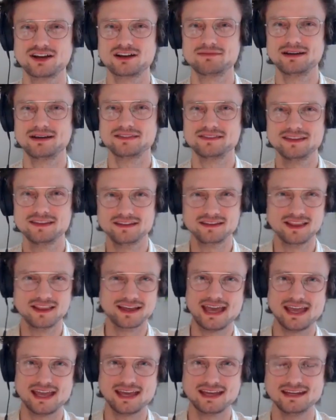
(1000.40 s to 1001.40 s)
talk about the
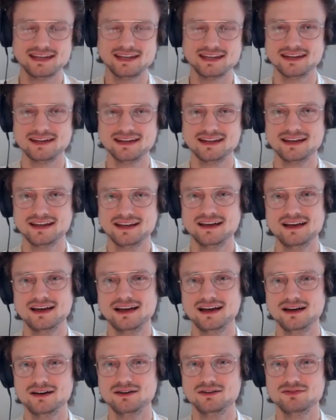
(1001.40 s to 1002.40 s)
canon
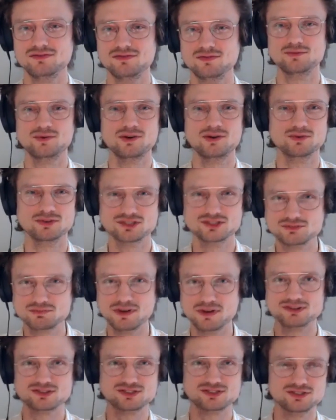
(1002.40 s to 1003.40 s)
of what we're
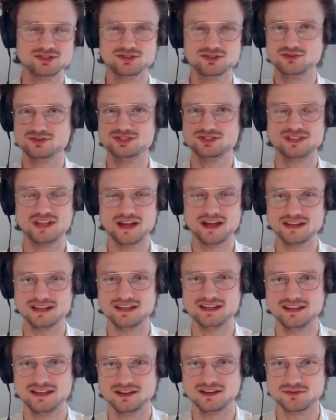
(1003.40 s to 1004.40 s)
supposed to
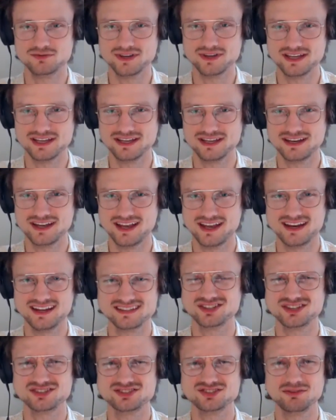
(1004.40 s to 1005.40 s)
study and read and
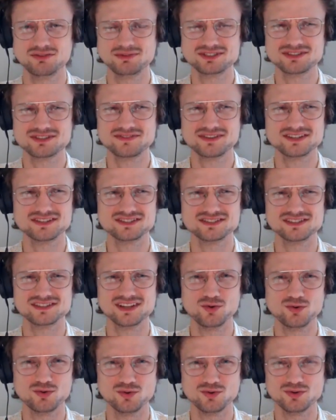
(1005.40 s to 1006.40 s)
mm-hmm. so much of it is
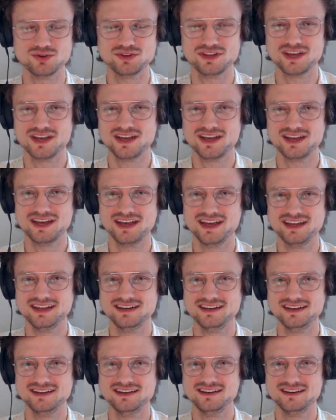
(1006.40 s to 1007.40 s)
old
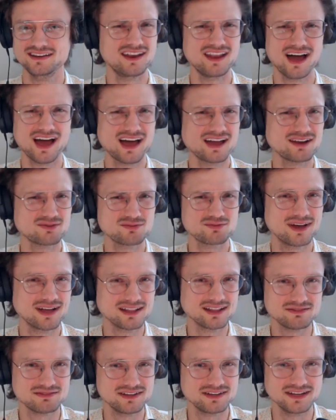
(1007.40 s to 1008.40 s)
and not
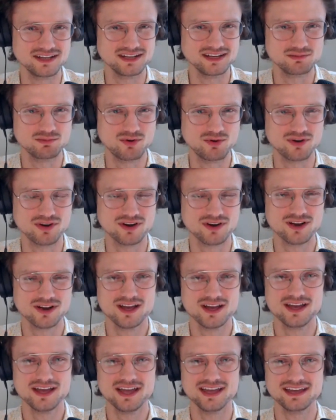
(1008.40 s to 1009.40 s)
relevant anymore
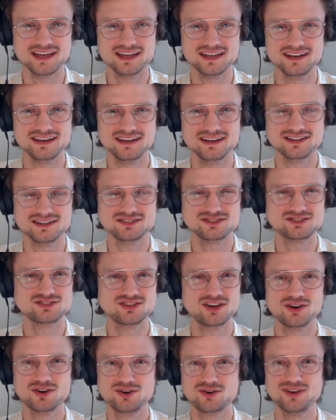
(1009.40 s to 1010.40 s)
and mm-hmm.
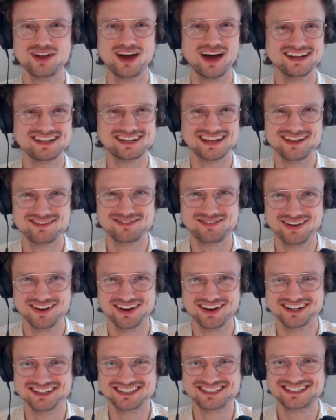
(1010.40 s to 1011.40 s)
so not
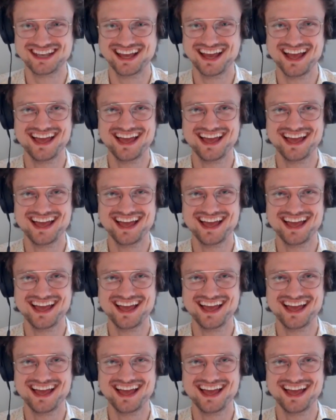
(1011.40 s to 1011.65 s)
diverse